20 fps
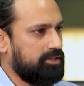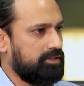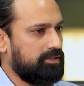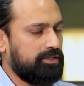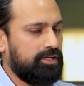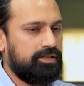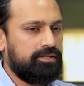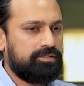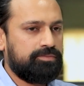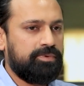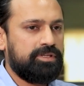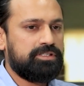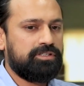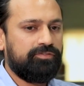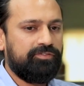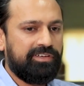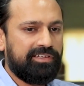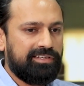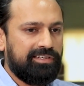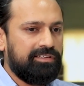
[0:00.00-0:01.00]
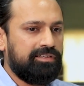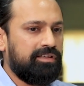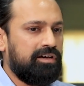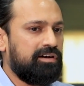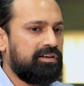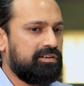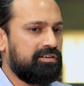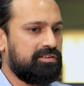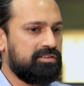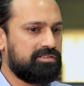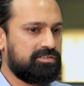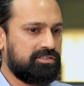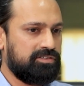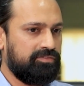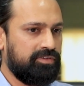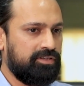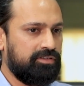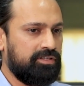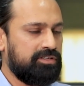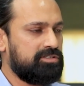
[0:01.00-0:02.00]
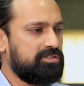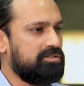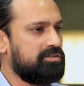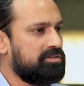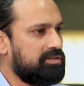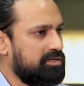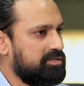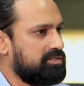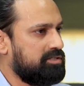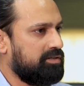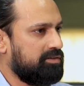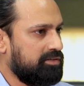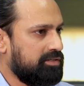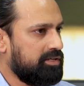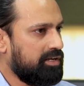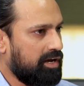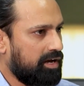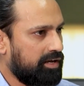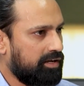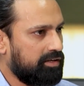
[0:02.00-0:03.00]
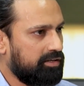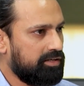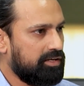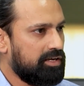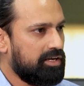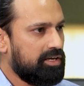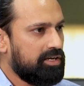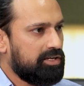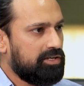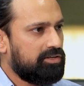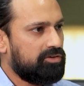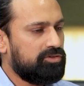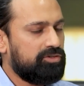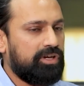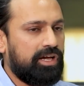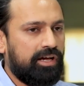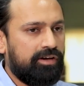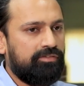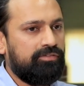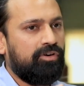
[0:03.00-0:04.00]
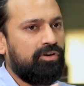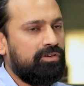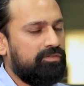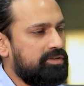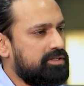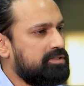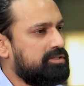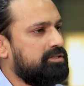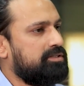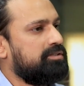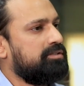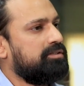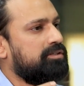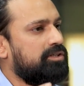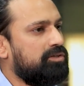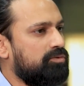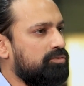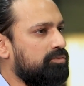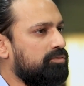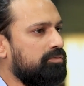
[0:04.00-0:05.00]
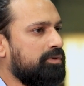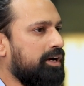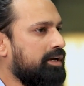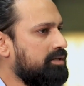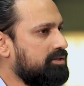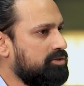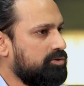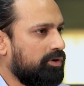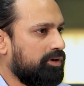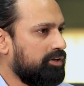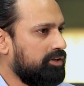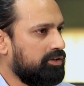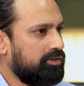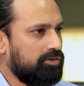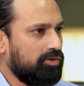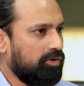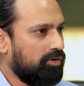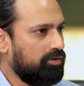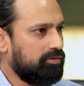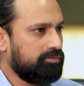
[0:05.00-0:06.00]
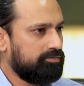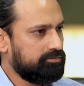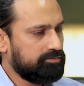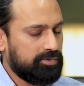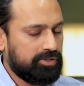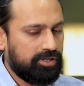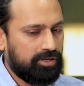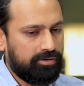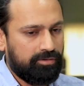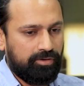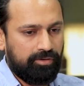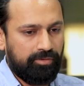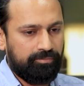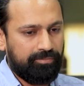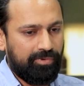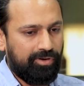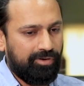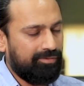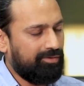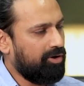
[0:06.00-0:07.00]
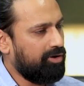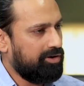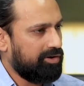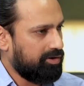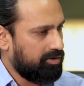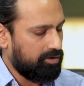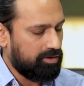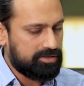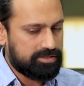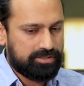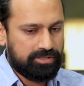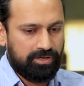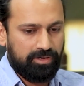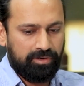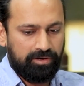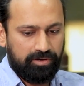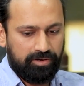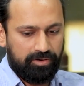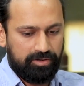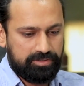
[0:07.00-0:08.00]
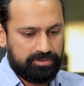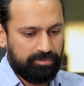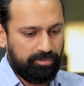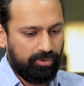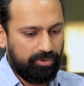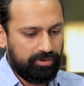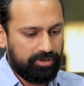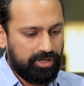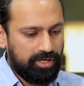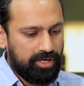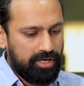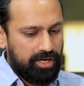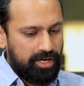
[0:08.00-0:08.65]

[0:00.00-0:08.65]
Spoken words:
and specifically in our industry, when the churn rates are really high, you have always new guys joining you all across the board.